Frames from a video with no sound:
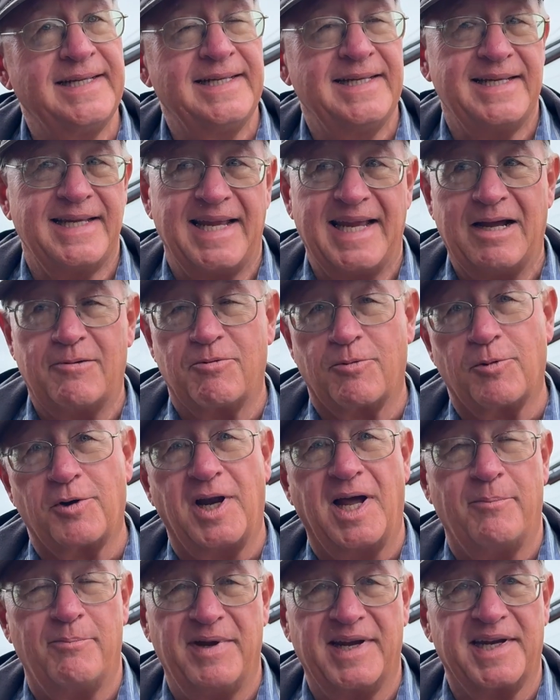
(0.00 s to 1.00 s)
Yeah, we're
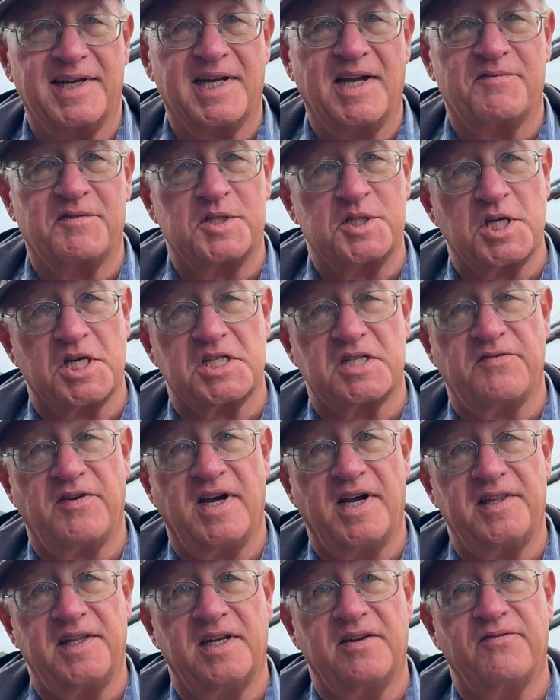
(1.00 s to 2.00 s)
not big enough to
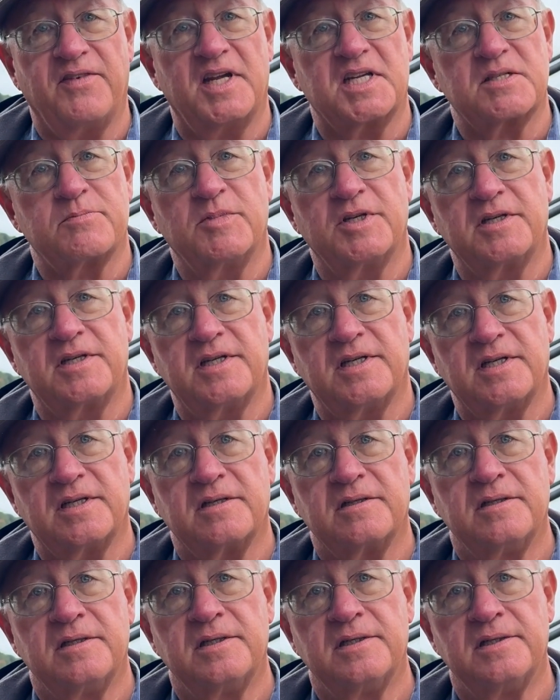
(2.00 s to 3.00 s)
justify the investment to
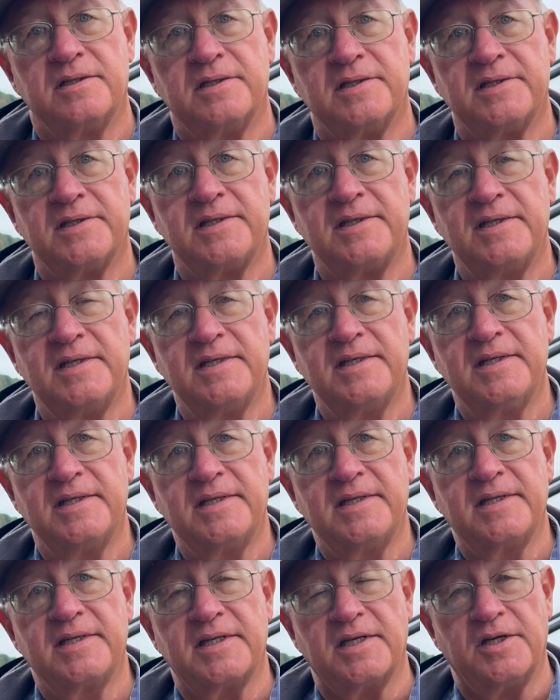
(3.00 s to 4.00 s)

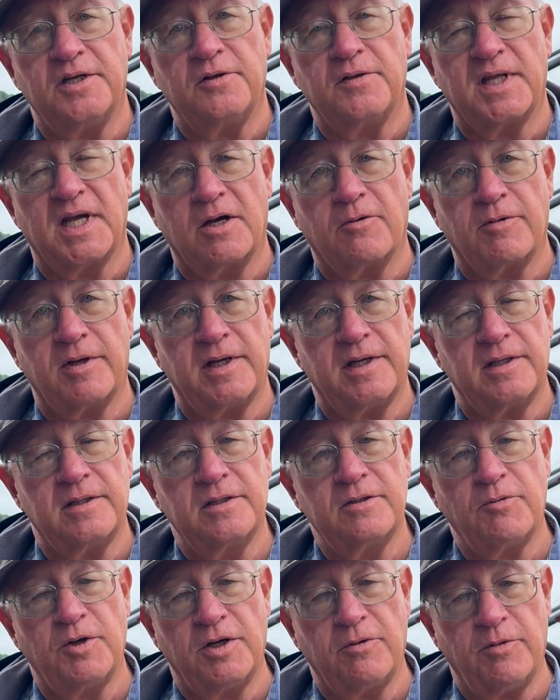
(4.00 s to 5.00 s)
do that. We
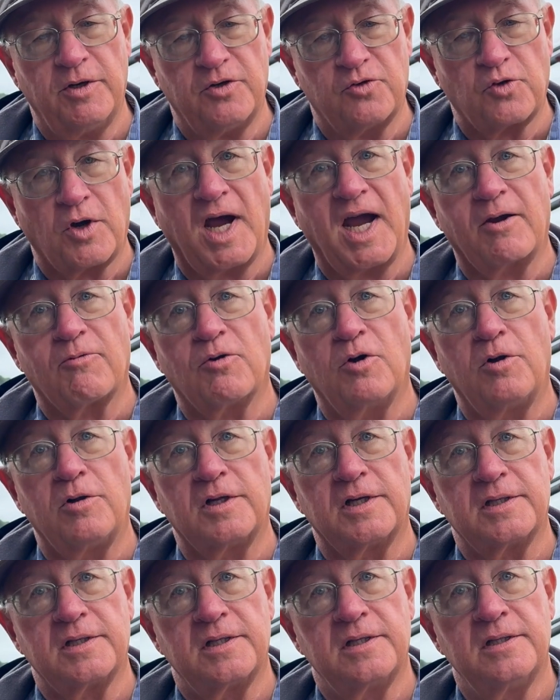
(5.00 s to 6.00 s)
dry roll
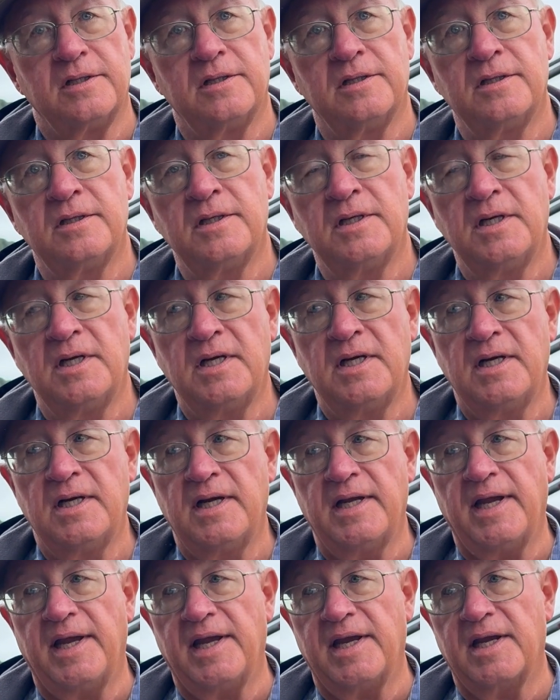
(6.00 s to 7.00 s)
it
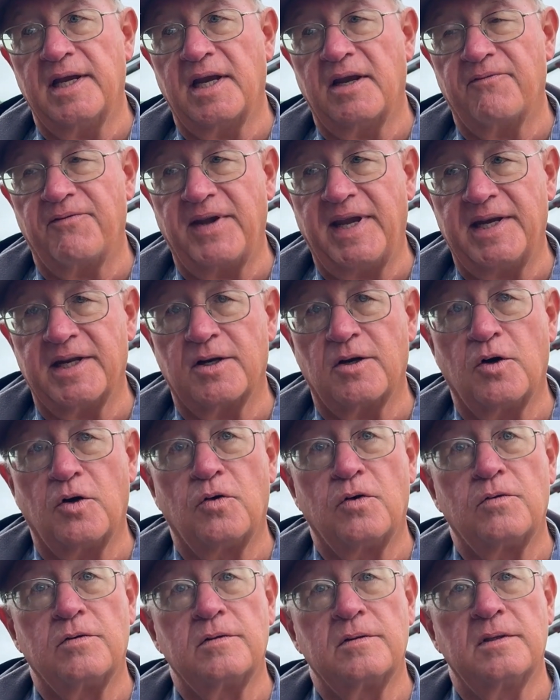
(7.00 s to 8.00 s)
and feed it
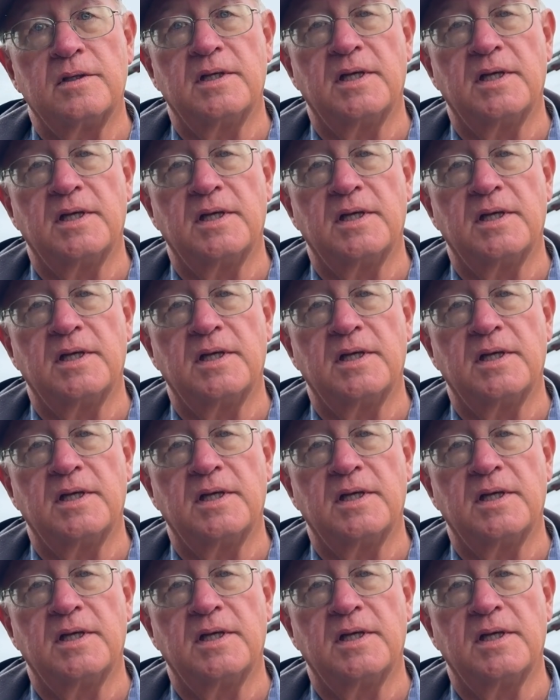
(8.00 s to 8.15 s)
whole.